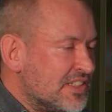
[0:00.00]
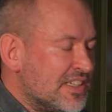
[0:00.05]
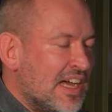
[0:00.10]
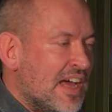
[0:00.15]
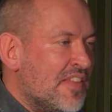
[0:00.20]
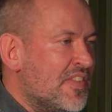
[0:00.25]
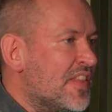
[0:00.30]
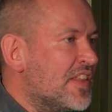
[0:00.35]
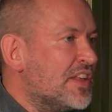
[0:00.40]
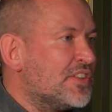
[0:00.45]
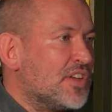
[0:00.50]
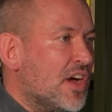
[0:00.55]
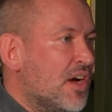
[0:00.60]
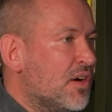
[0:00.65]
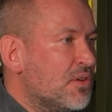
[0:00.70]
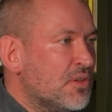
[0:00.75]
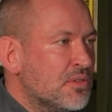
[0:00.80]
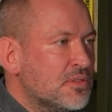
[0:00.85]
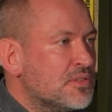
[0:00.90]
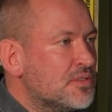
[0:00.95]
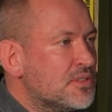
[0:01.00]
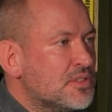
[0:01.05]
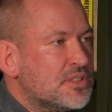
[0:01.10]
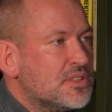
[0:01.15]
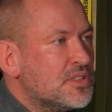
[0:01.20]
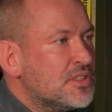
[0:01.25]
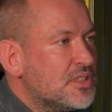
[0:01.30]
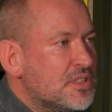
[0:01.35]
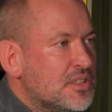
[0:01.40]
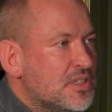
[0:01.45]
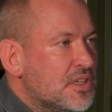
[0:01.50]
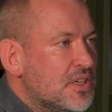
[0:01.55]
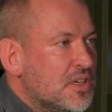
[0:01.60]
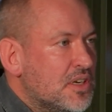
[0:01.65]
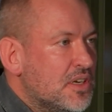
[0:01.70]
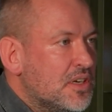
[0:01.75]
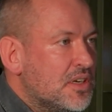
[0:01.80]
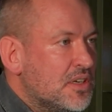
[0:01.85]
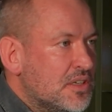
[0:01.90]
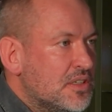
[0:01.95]
Yeah, and then so the first
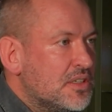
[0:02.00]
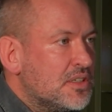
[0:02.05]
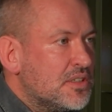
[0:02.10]
question